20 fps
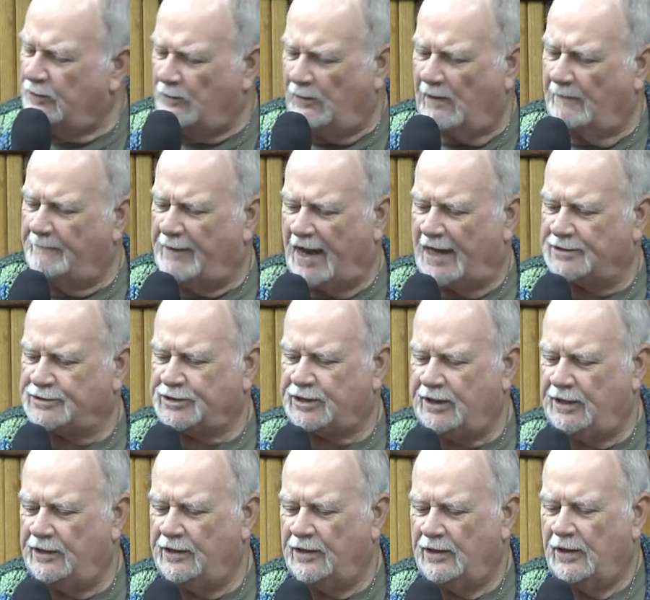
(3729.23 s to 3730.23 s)
And he said
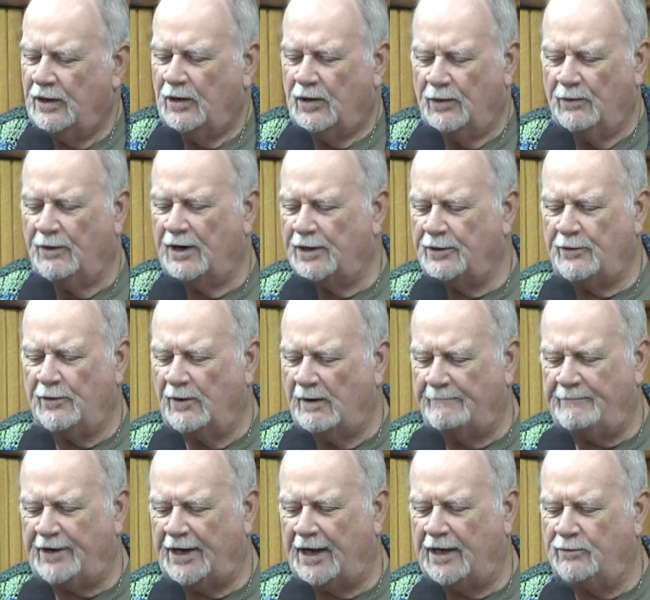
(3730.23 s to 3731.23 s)
to them,
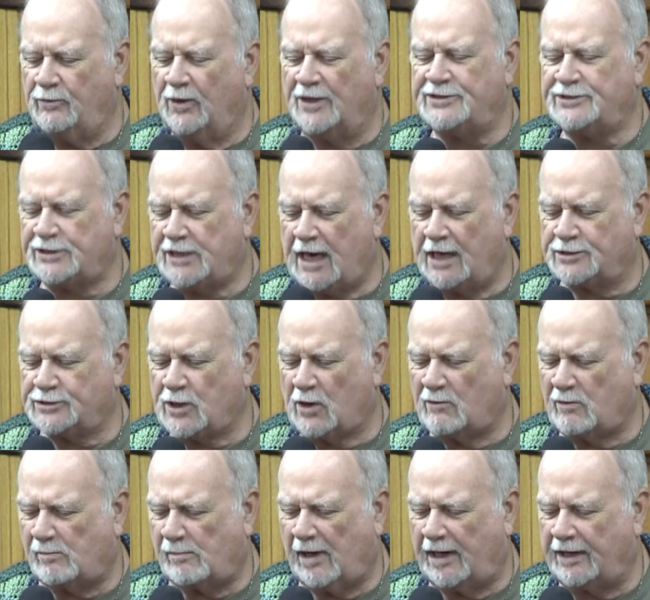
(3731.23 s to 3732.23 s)
Is the lamp
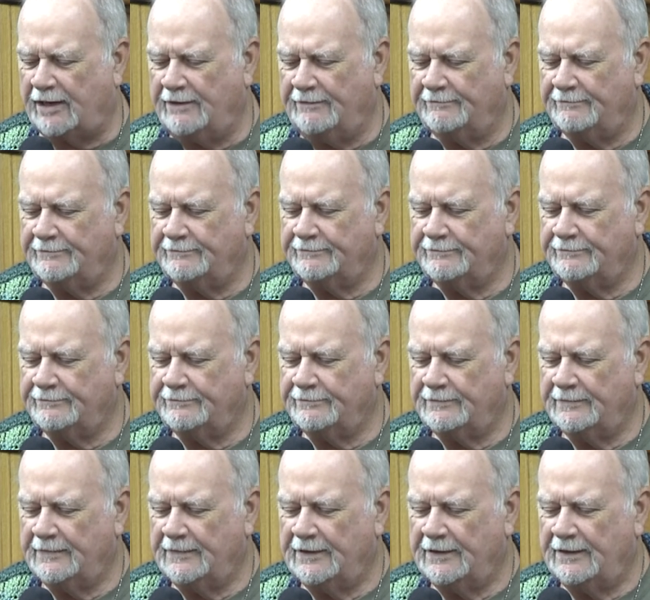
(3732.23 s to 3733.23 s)
brought to be put
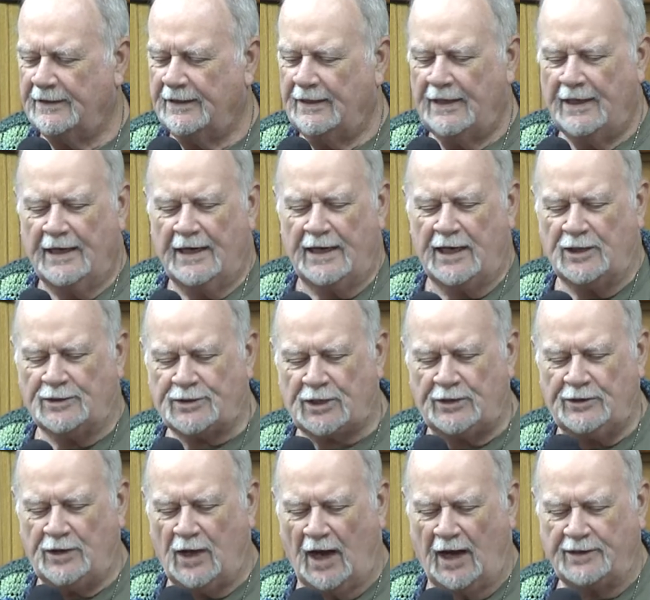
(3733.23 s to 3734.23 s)
under a basket
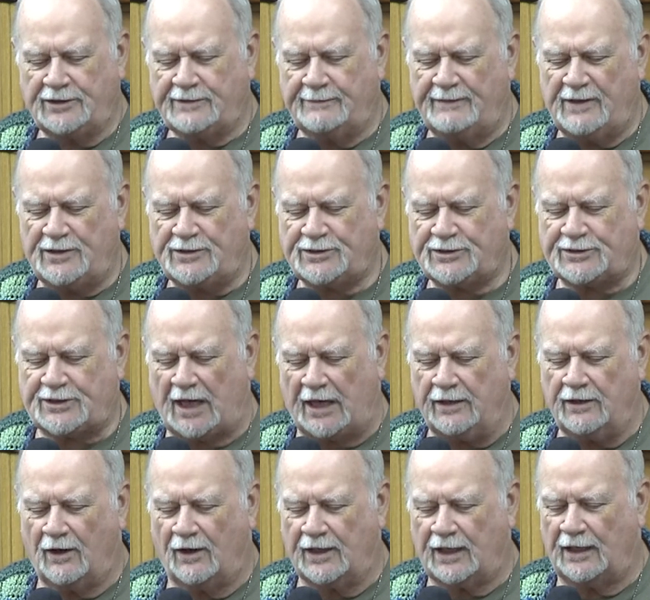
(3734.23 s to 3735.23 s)
or under a bed?
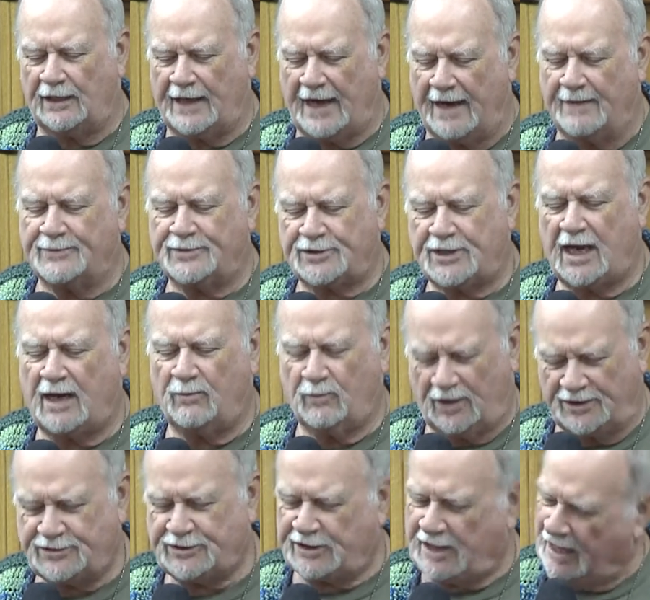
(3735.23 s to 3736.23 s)
What's the answer,
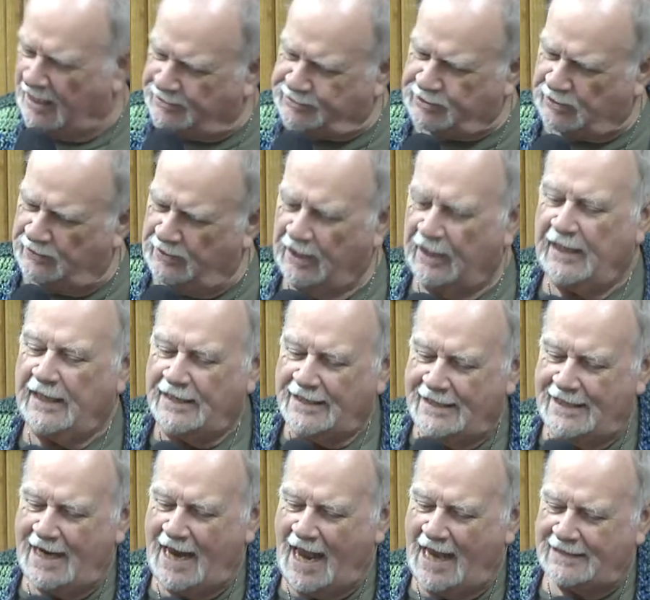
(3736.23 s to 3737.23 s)
everybody?
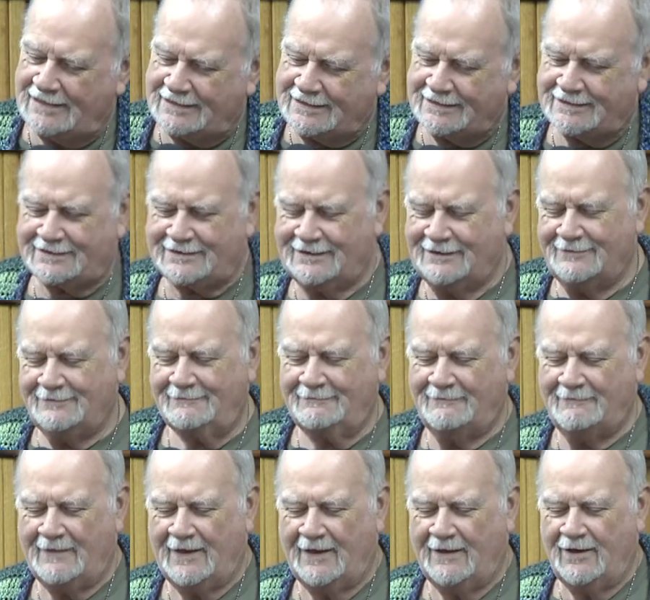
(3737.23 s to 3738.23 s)
Is it
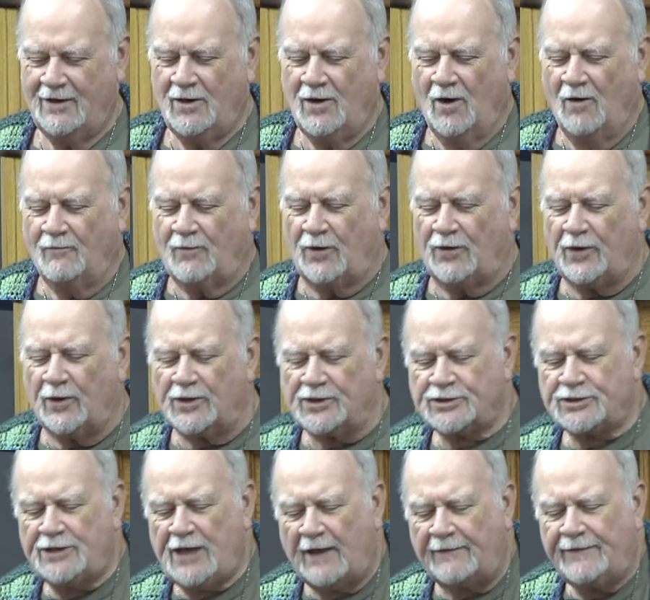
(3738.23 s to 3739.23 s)
not to be set on a
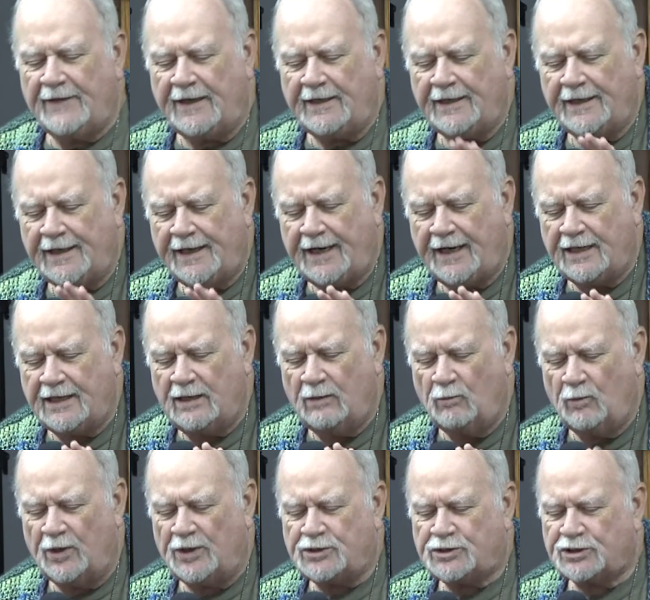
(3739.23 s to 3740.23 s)
lampstand? What's the
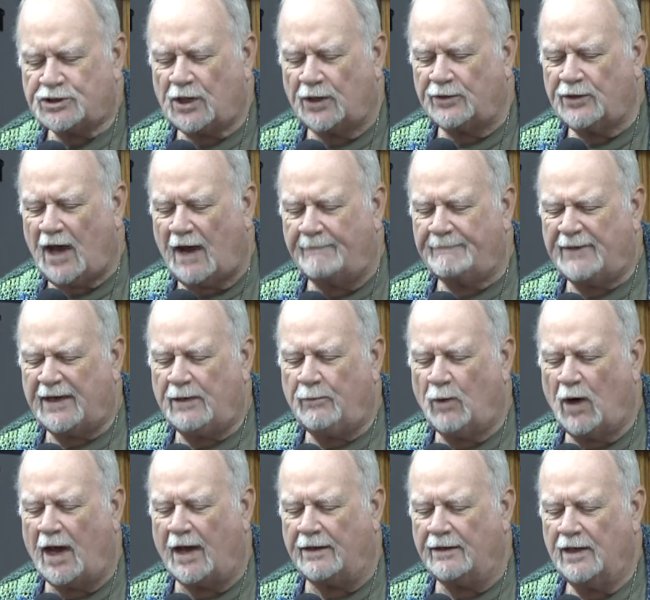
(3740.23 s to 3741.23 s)
answer?
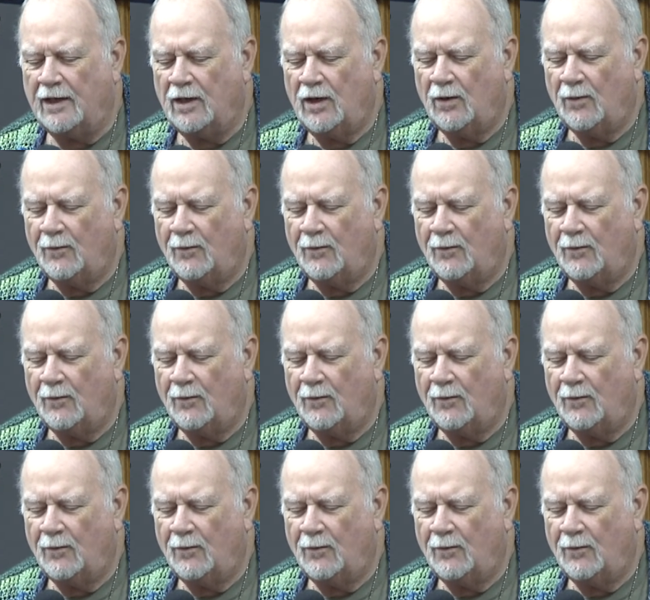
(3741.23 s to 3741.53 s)
Yes.